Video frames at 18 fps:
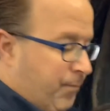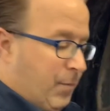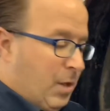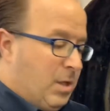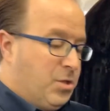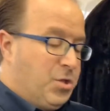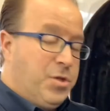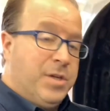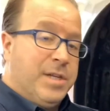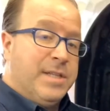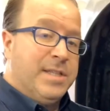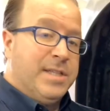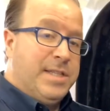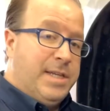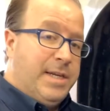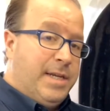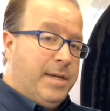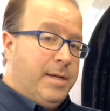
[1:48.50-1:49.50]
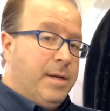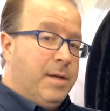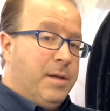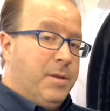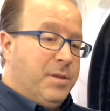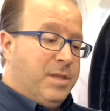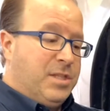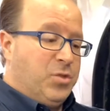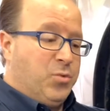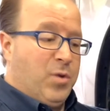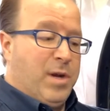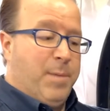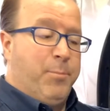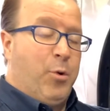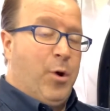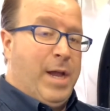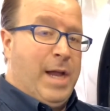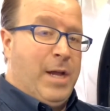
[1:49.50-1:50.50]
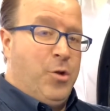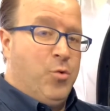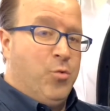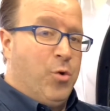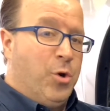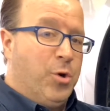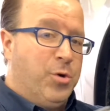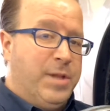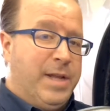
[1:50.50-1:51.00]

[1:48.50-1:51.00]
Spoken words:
So you can see this is what a brand new rotor